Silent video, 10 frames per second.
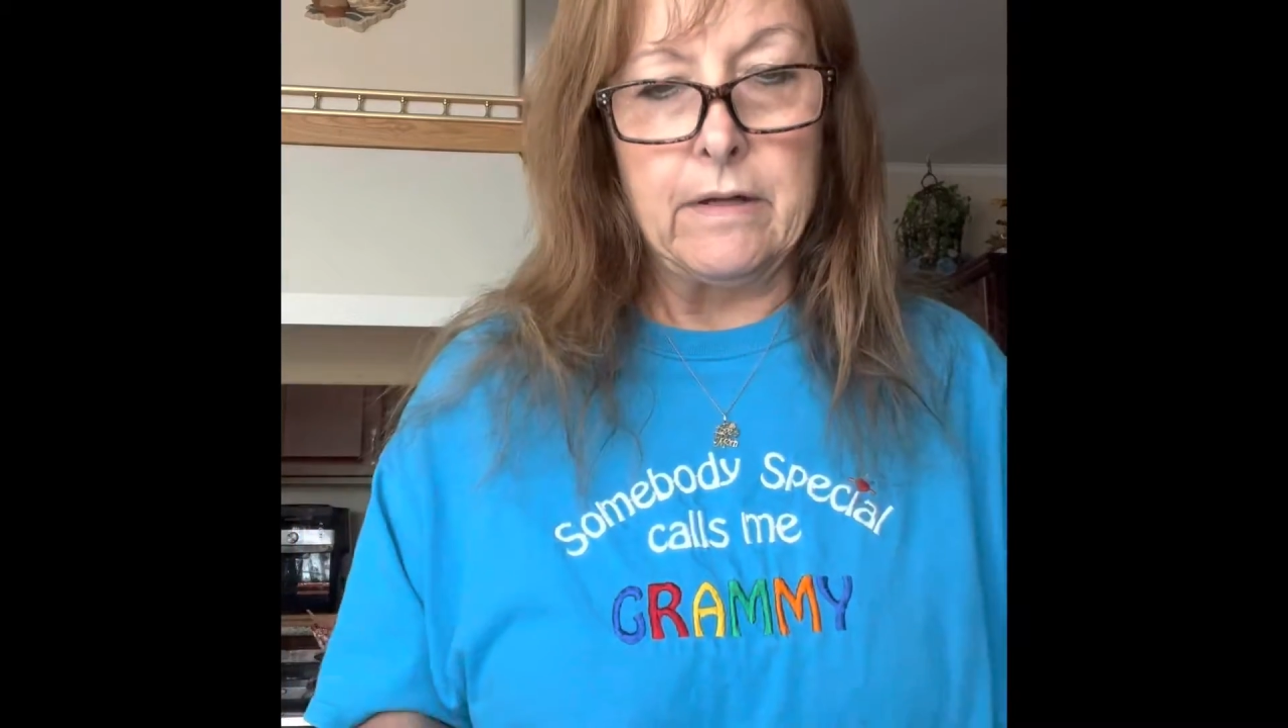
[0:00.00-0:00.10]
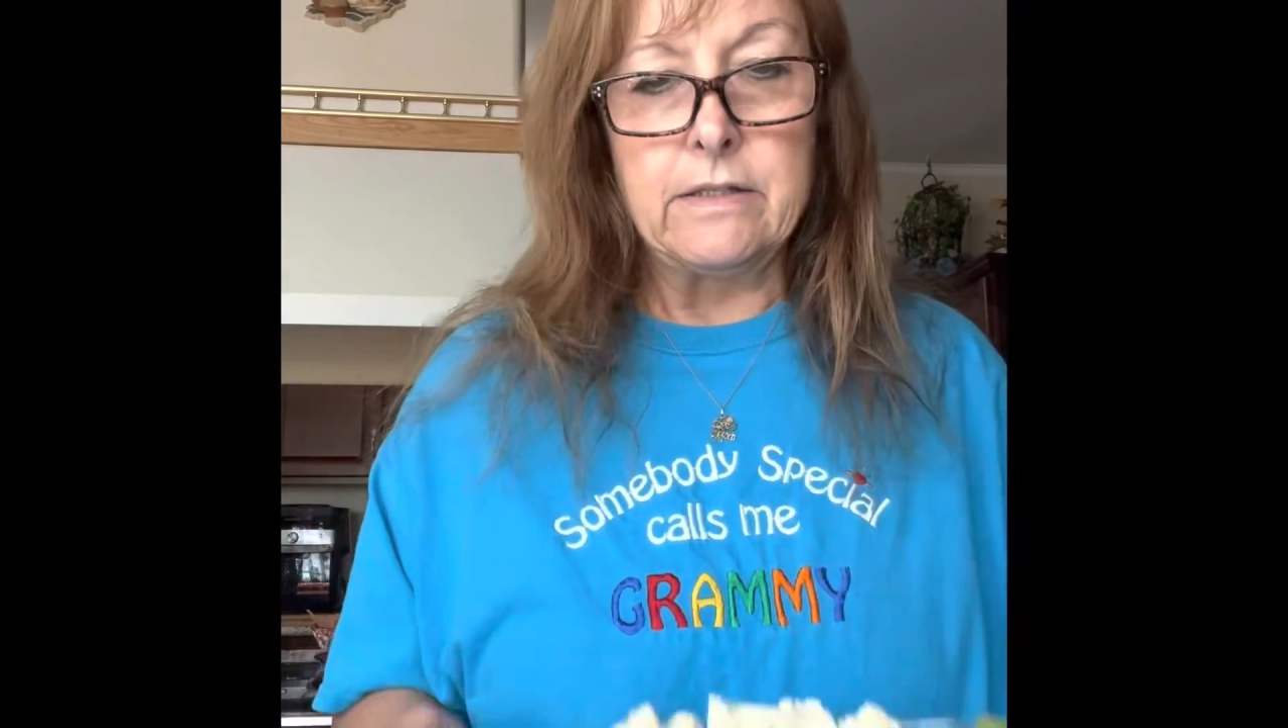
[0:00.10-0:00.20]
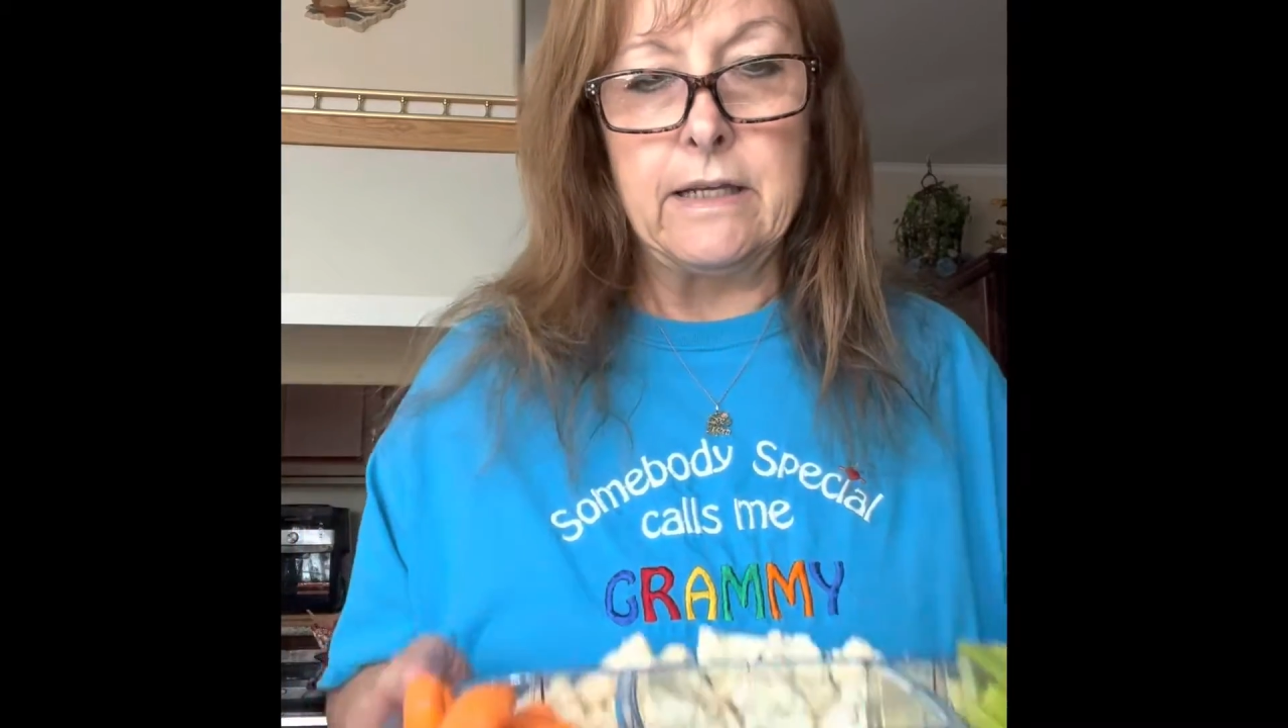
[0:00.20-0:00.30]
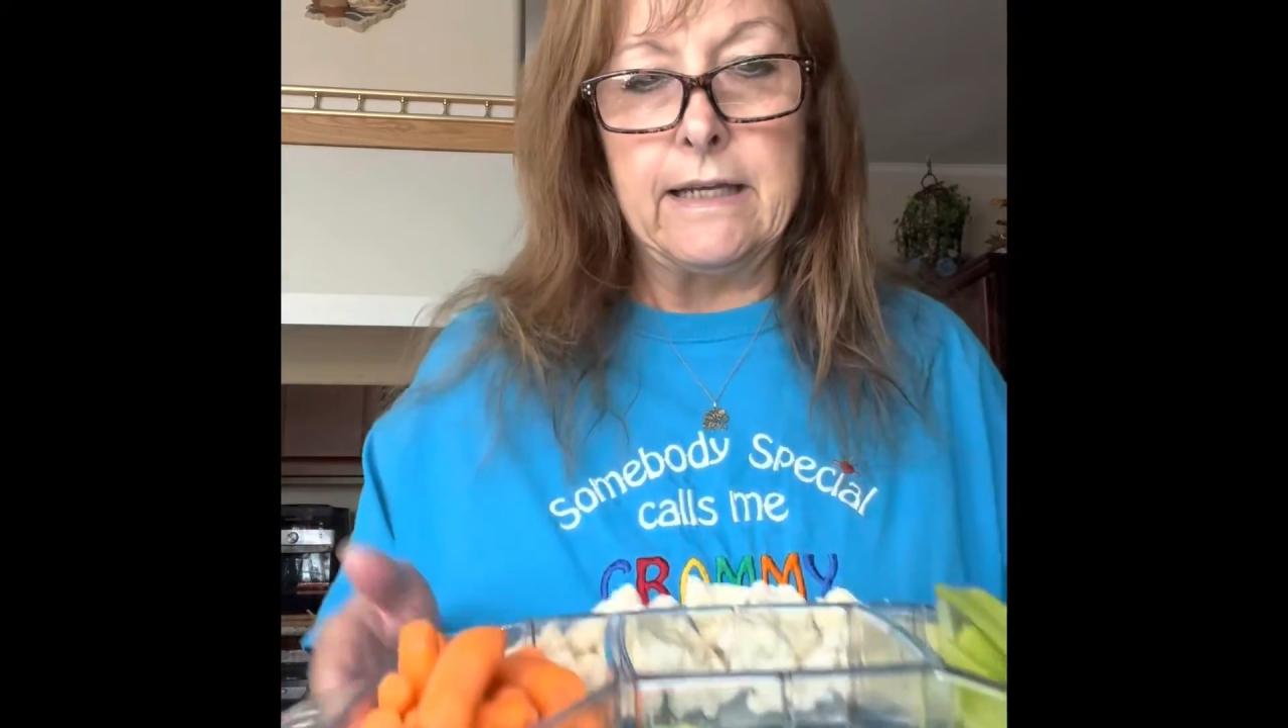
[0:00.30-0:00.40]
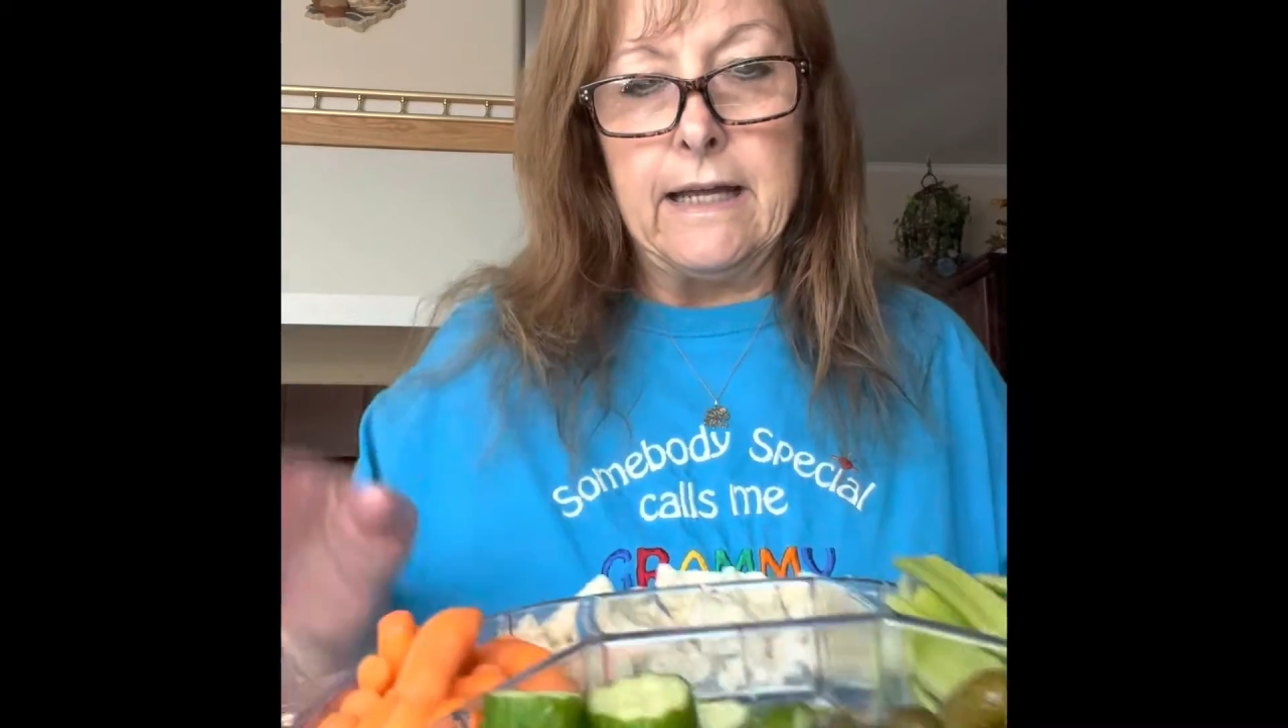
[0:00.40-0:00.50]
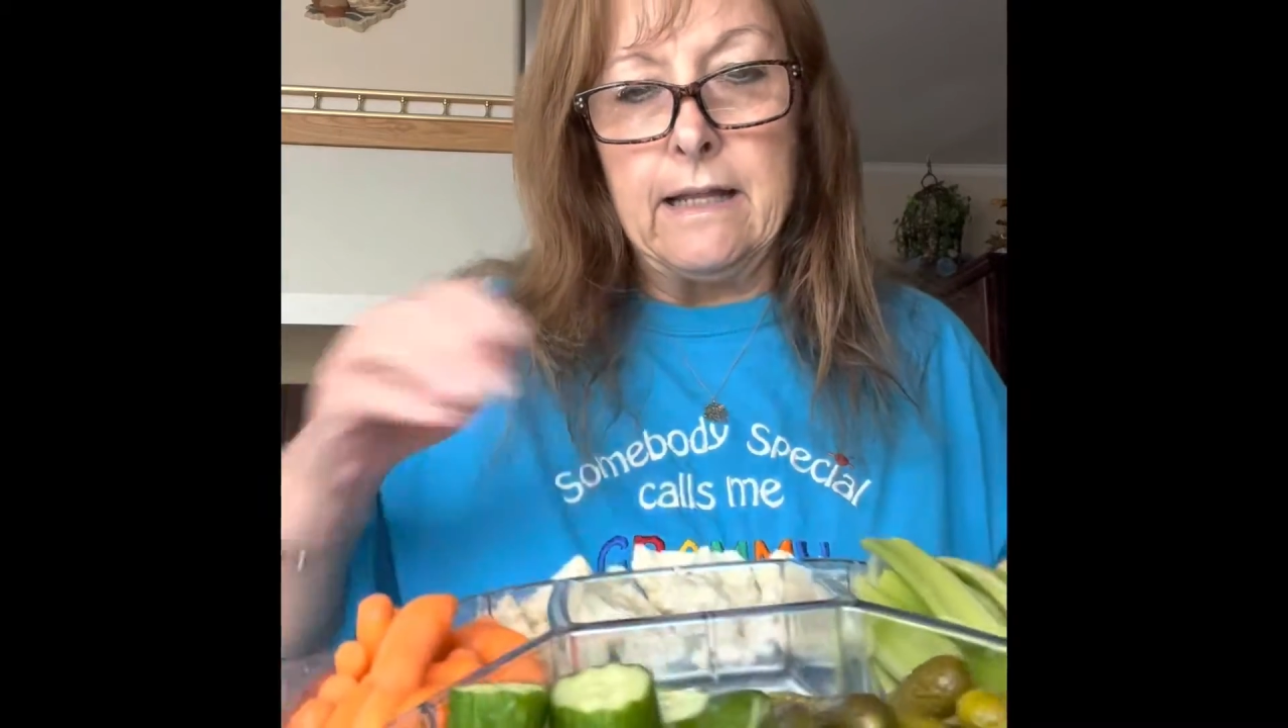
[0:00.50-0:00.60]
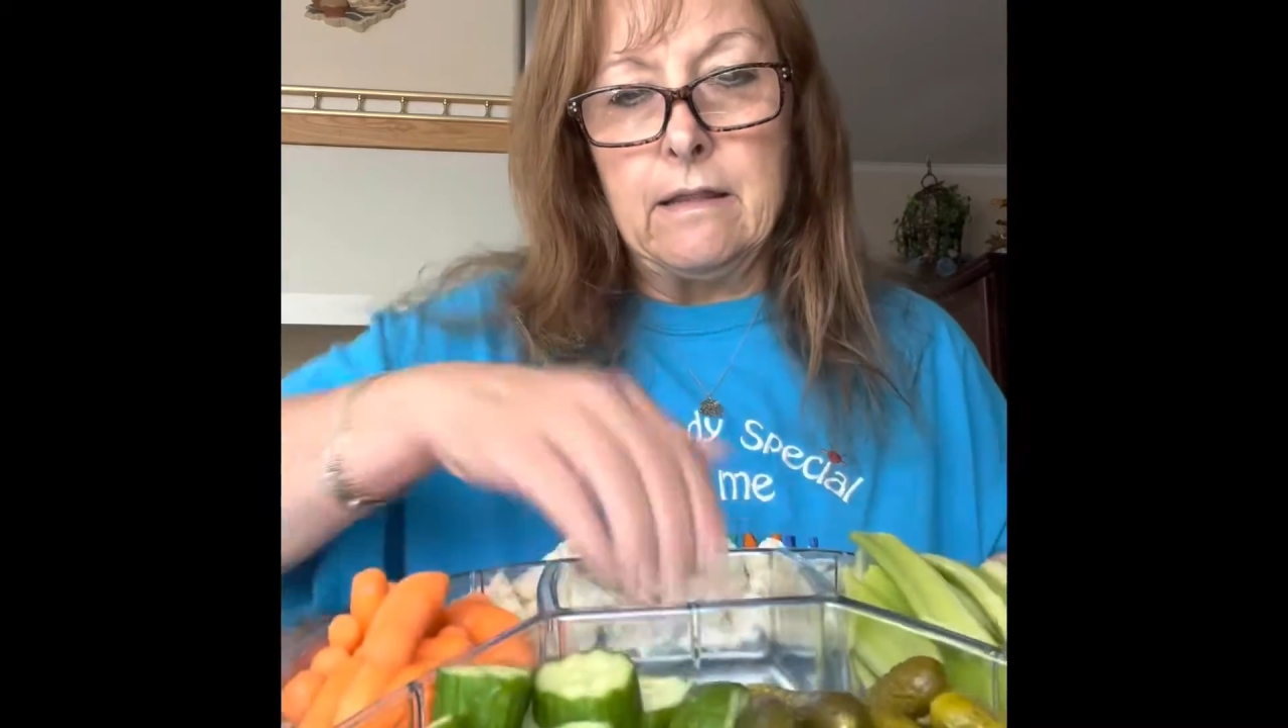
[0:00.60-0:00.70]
to get